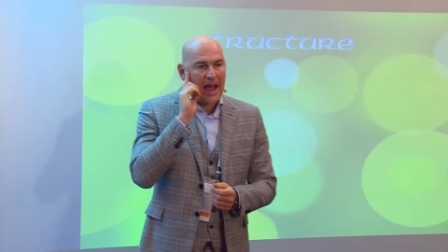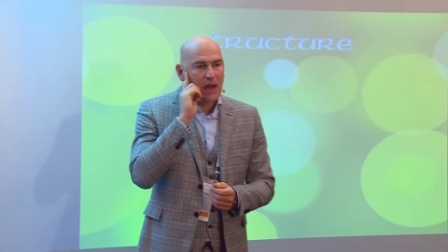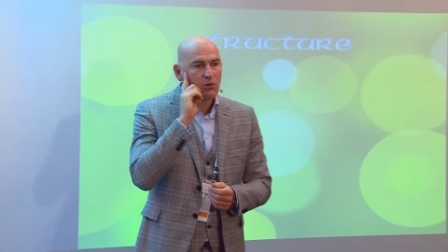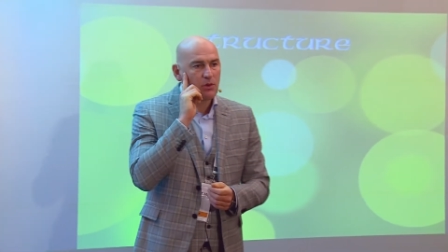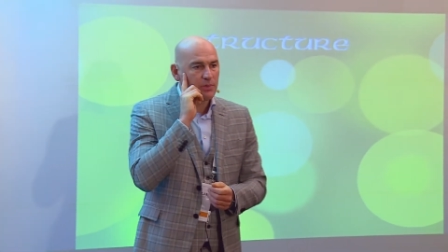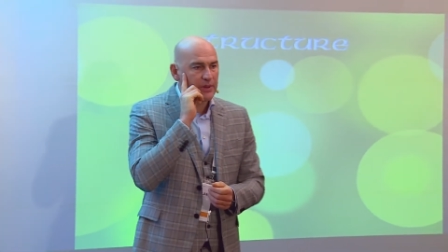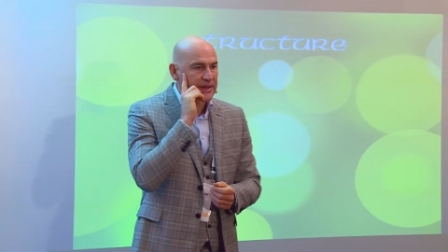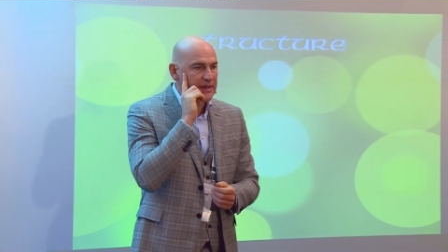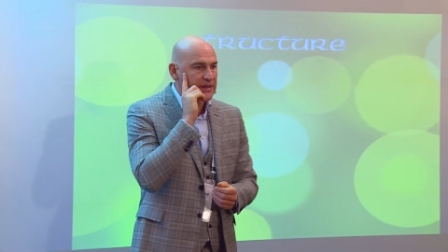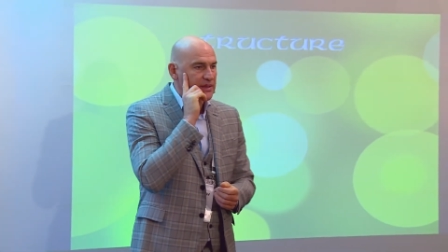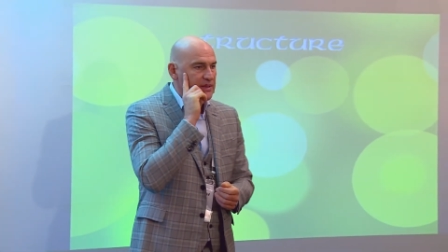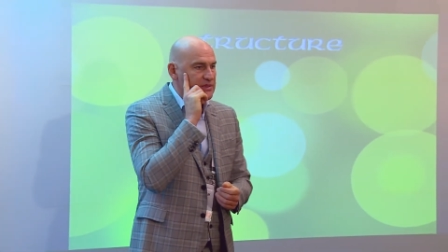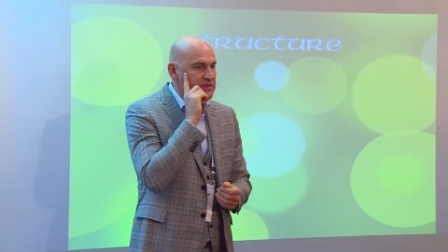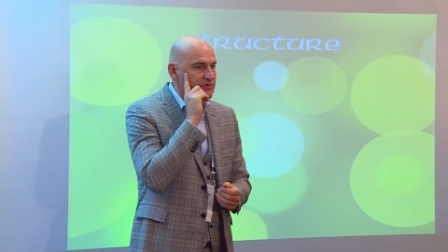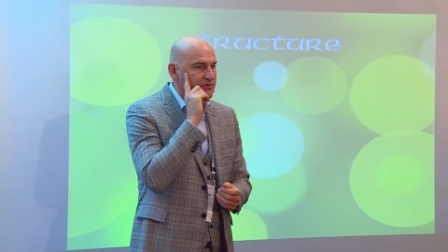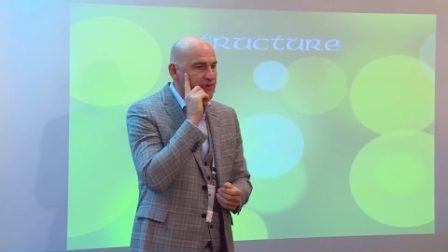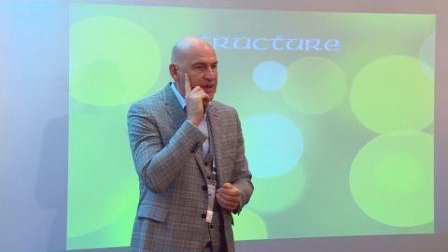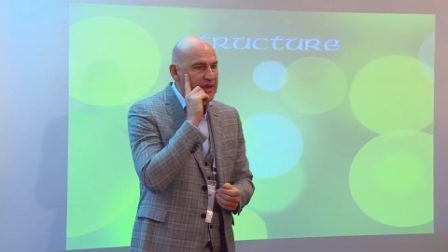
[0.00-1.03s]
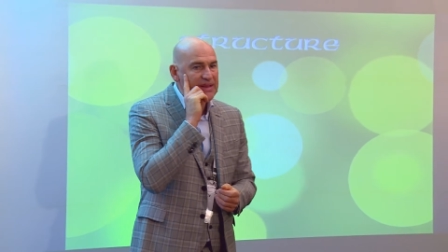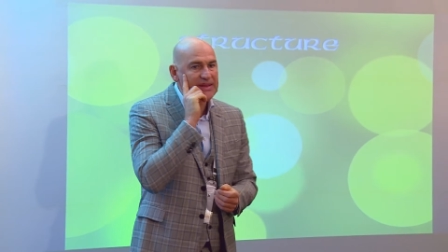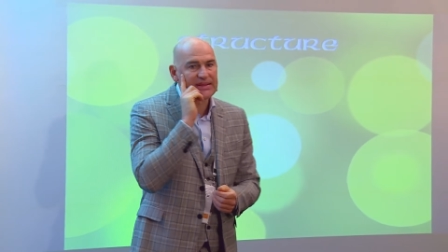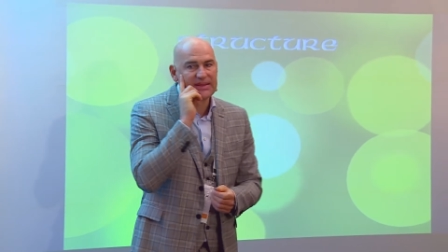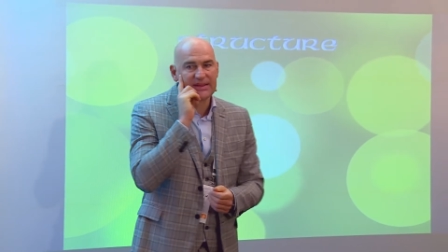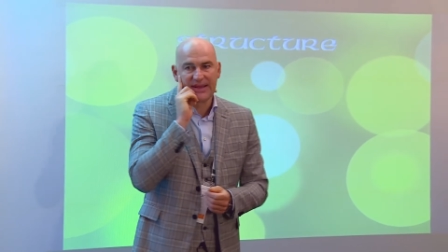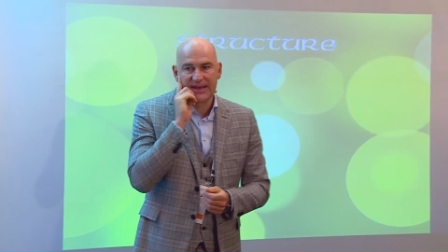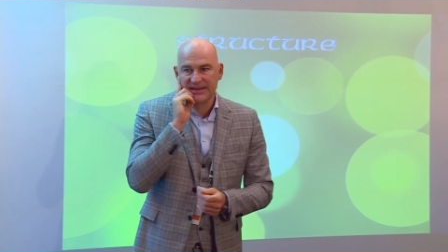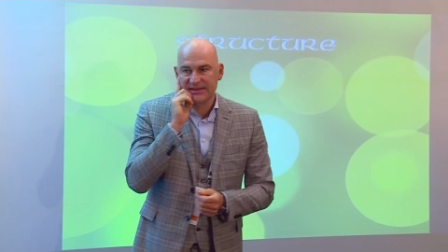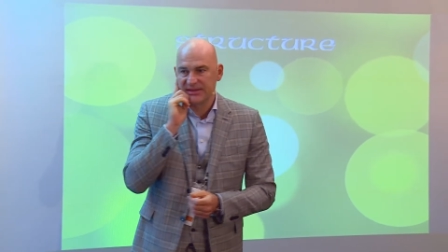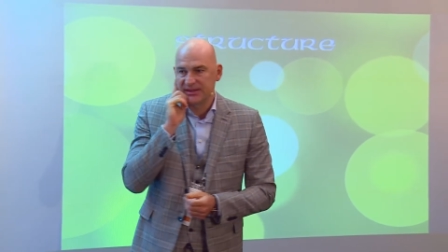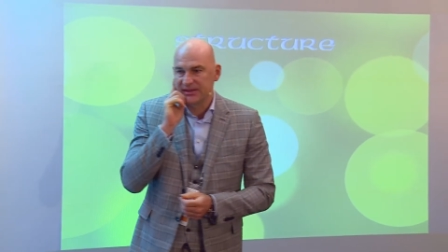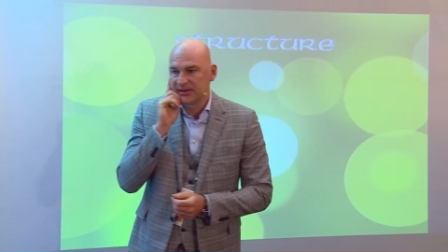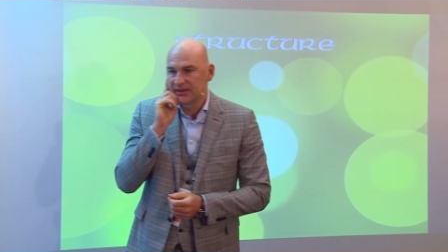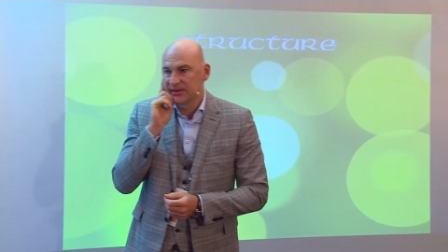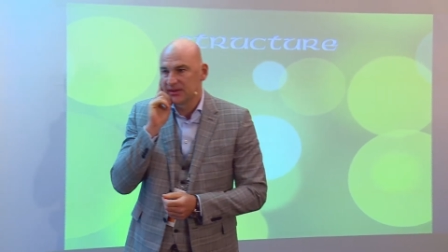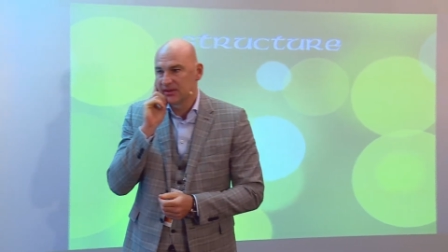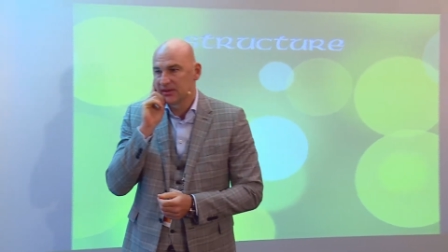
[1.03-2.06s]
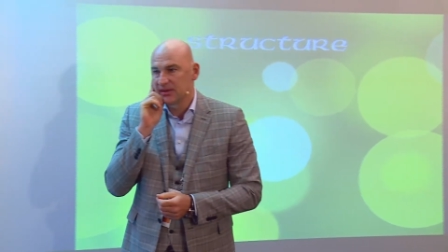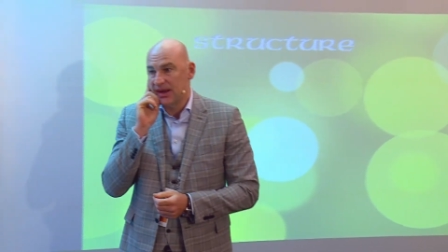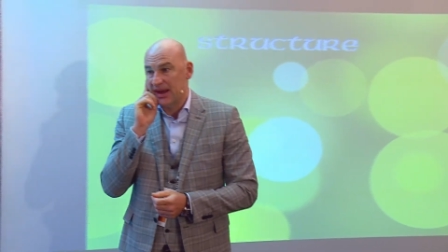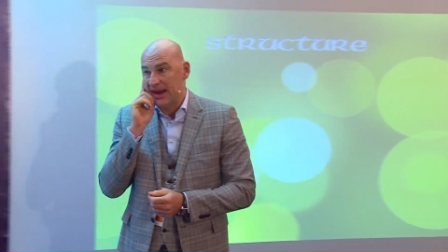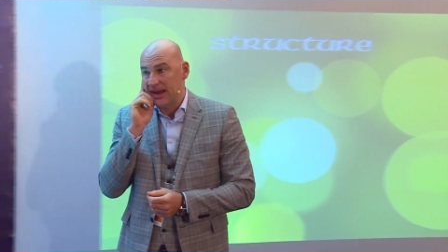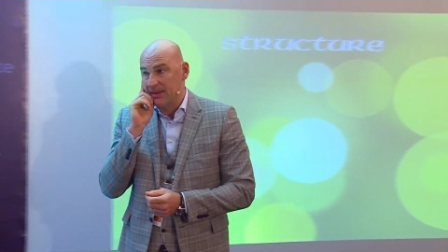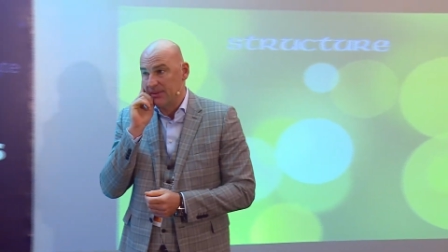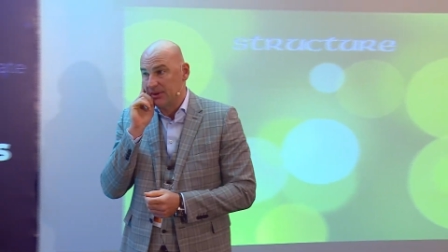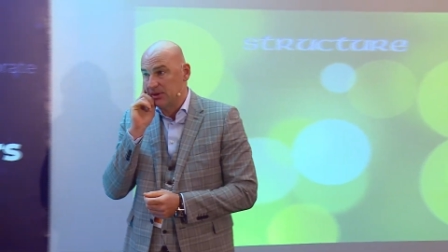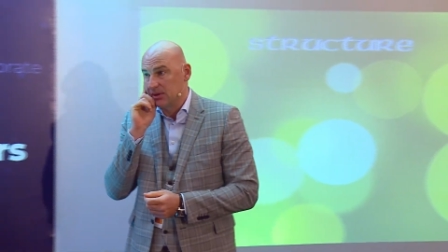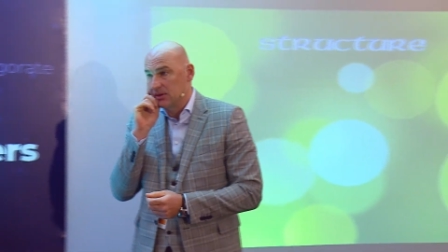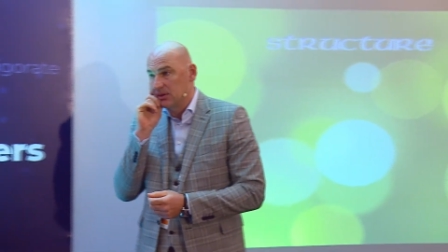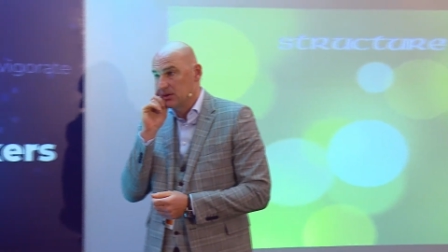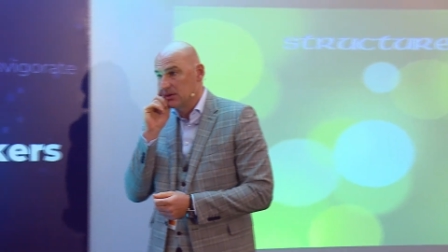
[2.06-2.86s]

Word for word: Our brain is very lazy animal.